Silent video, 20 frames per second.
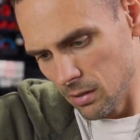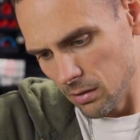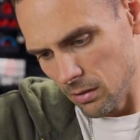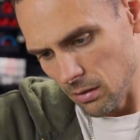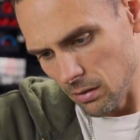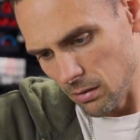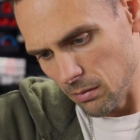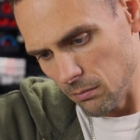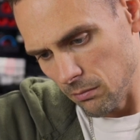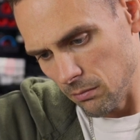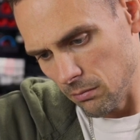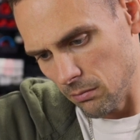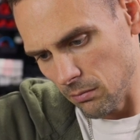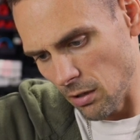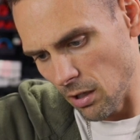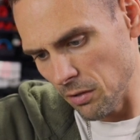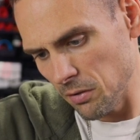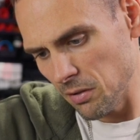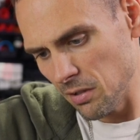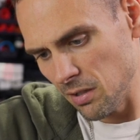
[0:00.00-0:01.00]

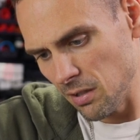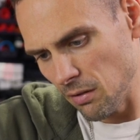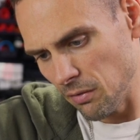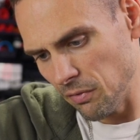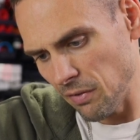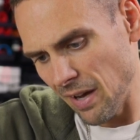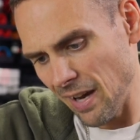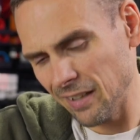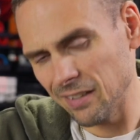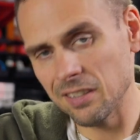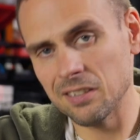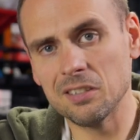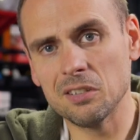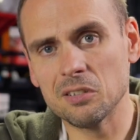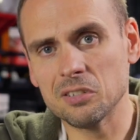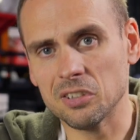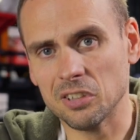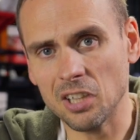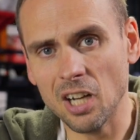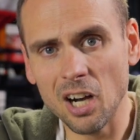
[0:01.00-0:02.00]
Other than the fact that
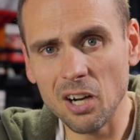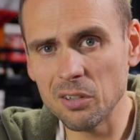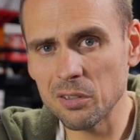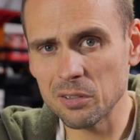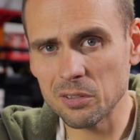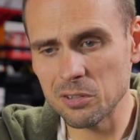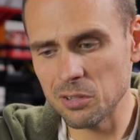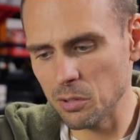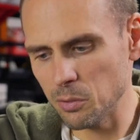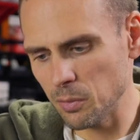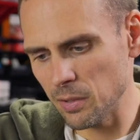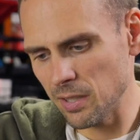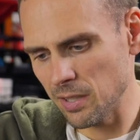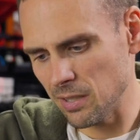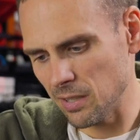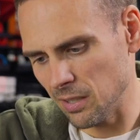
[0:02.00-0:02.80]
there's a color to it.